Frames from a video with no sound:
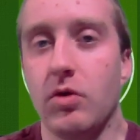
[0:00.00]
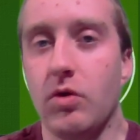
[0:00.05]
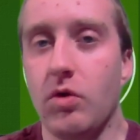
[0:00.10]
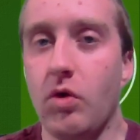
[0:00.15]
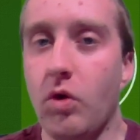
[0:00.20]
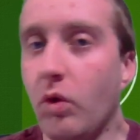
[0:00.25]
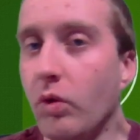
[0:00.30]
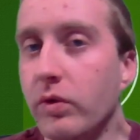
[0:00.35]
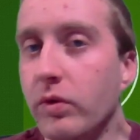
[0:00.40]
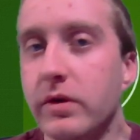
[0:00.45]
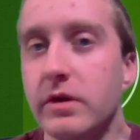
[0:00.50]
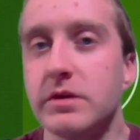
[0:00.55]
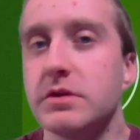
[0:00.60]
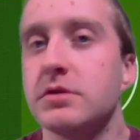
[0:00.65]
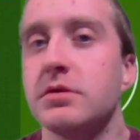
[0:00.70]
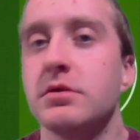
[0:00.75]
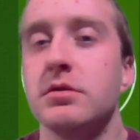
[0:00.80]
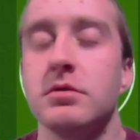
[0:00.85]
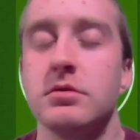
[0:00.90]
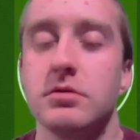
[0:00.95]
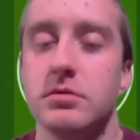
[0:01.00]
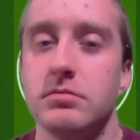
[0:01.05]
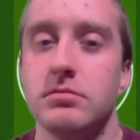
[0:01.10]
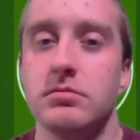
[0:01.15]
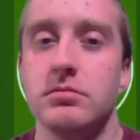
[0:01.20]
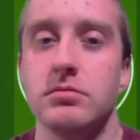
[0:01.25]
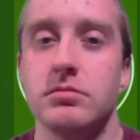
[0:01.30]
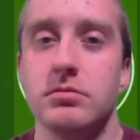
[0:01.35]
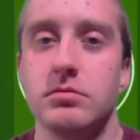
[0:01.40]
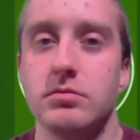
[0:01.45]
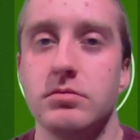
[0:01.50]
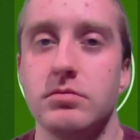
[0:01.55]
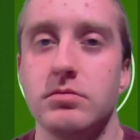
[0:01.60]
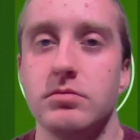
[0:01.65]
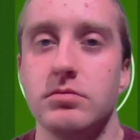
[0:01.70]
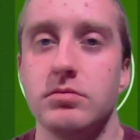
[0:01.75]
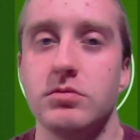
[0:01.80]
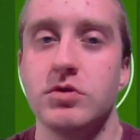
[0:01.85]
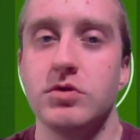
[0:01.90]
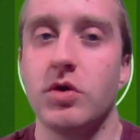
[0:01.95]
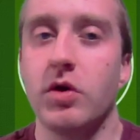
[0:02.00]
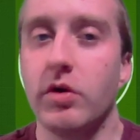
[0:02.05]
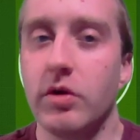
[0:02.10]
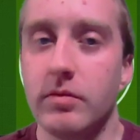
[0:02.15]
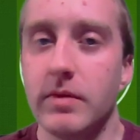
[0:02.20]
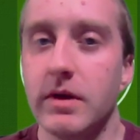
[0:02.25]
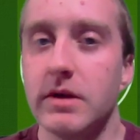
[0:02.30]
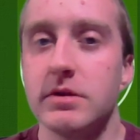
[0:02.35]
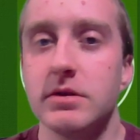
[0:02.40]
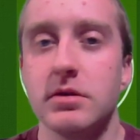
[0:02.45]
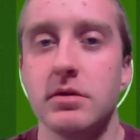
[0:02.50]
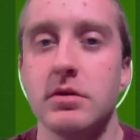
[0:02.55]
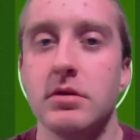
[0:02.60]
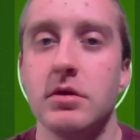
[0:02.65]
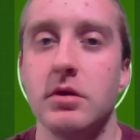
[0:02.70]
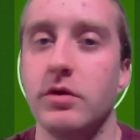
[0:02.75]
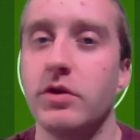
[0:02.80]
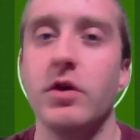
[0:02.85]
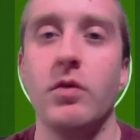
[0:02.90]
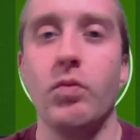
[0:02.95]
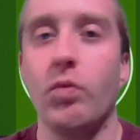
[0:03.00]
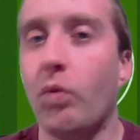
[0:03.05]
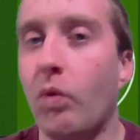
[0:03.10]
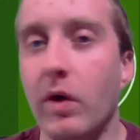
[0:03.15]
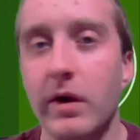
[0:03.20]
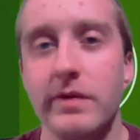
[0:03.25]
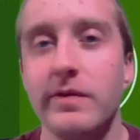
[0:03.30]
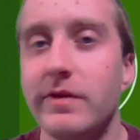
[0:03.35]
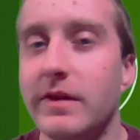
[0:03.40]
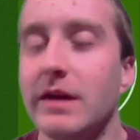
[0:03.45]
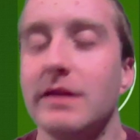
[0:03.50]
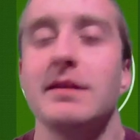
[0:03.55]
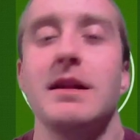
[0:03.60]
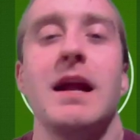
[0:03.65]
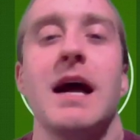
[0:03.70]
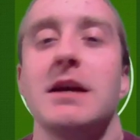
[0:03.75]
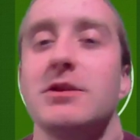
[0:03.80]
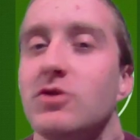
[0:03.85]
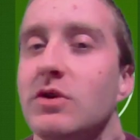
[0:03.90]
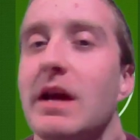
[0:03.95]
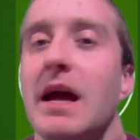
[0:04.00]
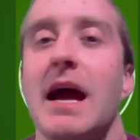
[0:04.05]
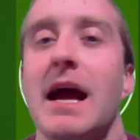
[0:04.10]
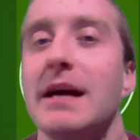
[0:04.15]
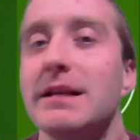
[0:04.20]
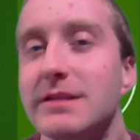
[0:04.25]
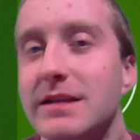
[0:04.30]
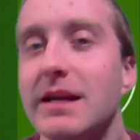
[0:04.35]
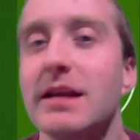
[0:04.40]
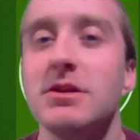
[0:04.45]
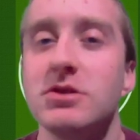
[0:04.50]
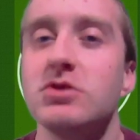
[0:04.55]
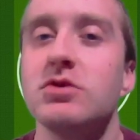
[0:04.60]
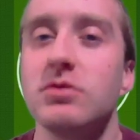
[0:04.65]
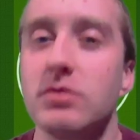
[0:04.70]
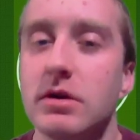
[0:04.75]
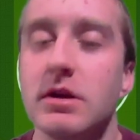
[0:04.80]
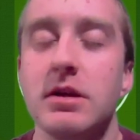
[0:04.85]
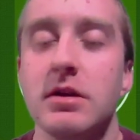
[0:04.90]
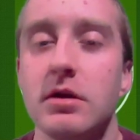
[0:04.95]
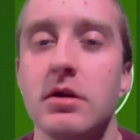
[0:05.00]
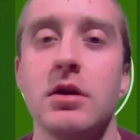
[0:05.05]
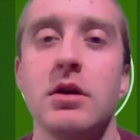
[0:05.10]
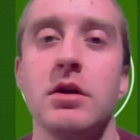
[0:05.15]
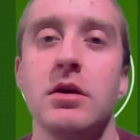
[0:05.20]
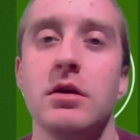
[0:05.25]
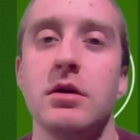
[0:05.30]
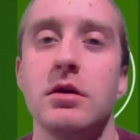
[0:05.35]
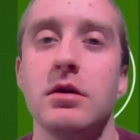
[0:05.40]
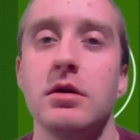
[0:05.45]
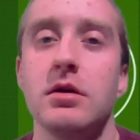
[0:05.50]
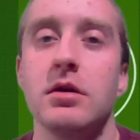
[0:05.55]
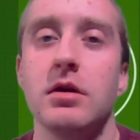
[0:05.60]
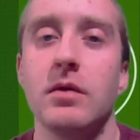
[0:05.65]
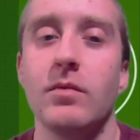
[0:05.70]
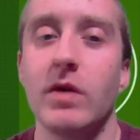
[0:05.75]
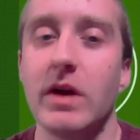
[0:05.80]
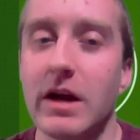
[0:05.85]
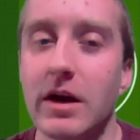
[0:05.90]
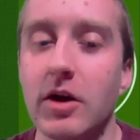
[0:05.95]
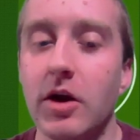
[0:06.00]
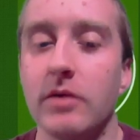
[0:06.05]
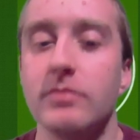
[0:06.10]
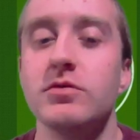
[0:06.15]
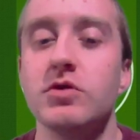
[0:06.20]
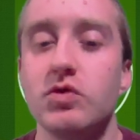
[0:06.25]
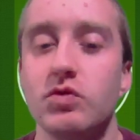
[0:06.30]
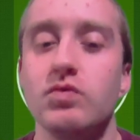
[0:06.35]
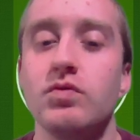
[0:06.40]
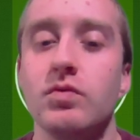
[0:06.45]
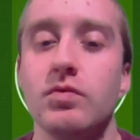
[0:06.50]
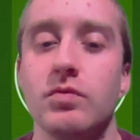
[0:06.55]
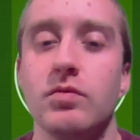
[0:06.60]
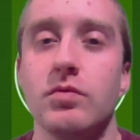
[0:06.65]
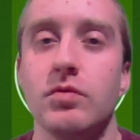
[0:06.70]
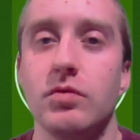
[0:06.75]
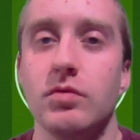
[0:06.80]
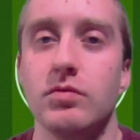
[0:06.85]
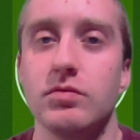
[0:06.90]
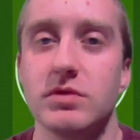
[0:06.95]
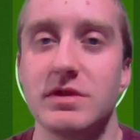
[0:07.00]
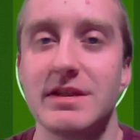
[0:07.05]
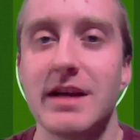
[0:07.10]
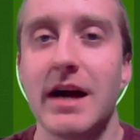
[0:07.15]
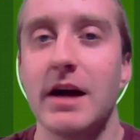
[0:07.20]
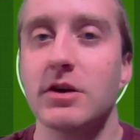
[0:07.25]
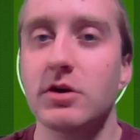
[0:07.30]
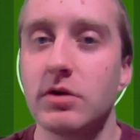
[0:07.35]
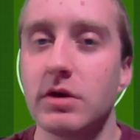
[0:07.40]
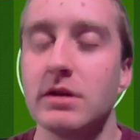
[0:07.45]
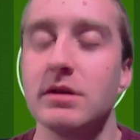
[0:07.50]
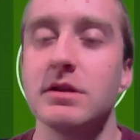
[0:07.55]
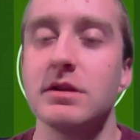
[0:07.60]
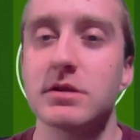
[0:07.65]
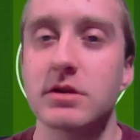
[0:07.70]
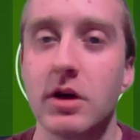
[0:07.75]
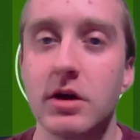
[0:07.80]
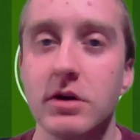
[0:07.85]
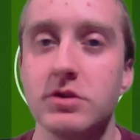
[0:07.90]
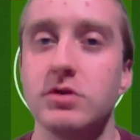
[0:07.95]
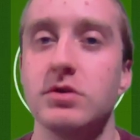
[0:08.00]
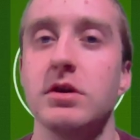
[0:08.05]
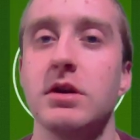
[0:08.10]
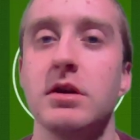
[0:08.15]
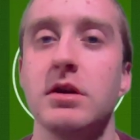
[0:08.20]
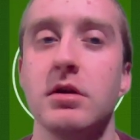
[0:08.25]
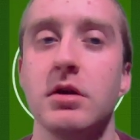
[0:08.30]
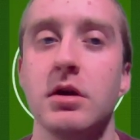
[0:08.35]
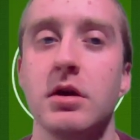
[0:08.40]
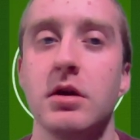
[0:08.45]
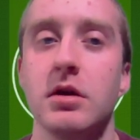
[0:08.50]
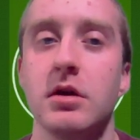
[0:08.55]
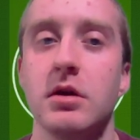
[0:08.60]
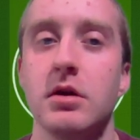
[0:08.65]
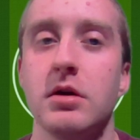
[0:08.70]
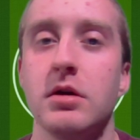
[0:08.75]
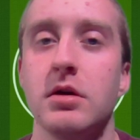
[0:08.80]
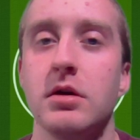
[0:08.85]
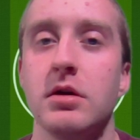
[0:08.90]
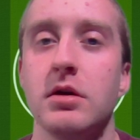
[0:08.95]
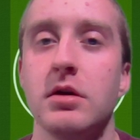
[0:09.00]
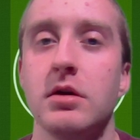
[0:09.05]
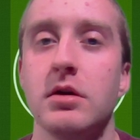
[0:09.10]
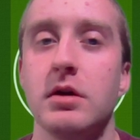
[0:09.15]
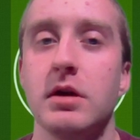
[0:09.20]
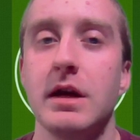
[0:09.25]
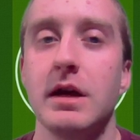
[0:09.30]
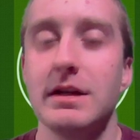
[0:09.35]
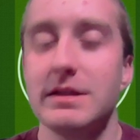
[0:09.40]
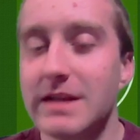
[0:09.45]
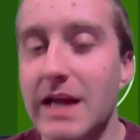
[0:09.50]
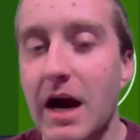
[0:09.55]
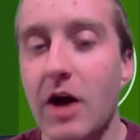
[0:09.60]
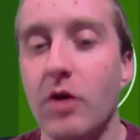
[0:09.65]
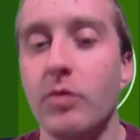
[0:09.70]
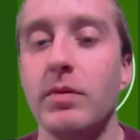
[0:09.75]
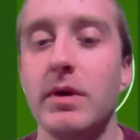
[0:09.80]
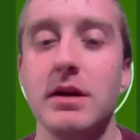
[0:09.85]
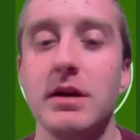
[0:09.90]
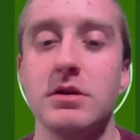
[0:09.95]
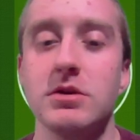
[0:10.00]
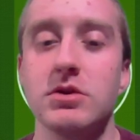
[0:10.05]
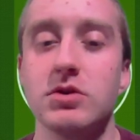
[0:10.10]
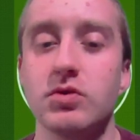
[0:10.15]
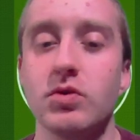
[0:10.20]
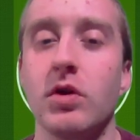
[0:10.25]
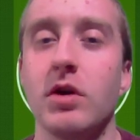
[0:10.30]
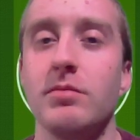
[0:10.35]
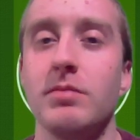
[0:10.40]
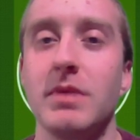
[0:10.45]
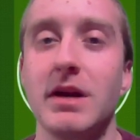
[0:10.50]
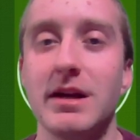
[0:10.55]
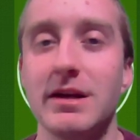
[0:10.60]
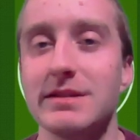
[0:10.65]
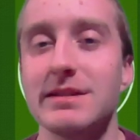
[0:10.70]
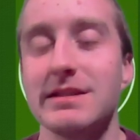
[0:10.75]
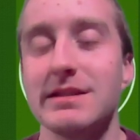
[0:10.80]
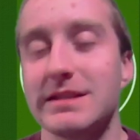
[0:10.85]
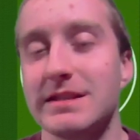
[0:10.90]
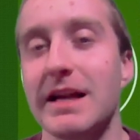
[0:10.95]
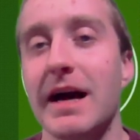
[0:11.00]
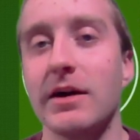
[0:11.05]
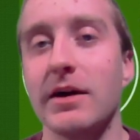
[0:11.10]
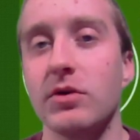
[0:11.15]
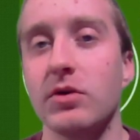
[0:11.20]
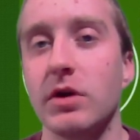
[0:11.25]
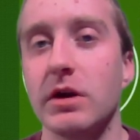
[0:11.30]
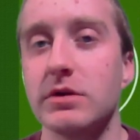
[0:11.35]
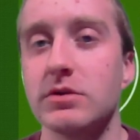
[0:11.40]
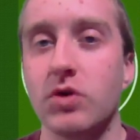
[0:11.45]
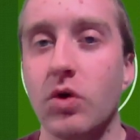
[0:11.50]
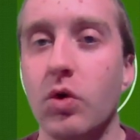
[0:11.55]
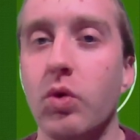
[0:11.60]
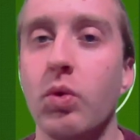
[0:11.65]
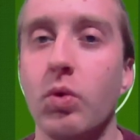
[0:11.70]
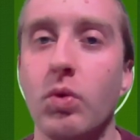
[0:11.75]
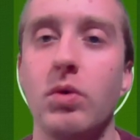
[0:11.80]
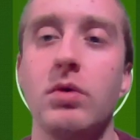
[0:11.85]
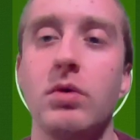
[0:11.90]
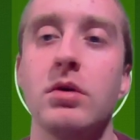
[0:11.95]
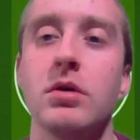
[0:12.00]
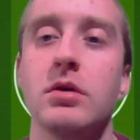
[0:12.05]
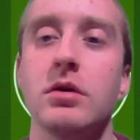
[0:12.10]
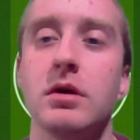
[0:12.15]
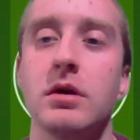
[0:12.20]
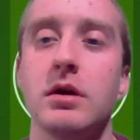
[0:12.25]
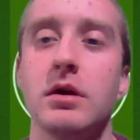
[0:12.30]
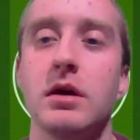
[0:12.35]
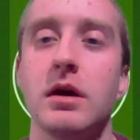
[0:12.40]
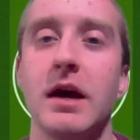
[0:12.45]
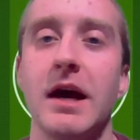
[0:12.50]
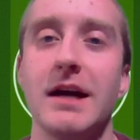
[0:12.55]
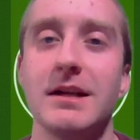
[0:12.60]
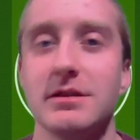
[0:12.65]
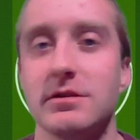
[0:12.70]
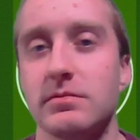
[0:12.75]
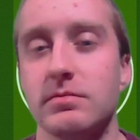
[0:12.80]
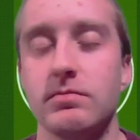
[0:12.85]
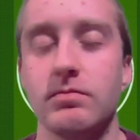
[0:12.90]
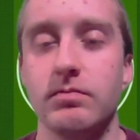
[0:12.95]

oldest tournament, the one thing that actually has history when it comes to soccer in this country, is now being destroyed because it's not as cool as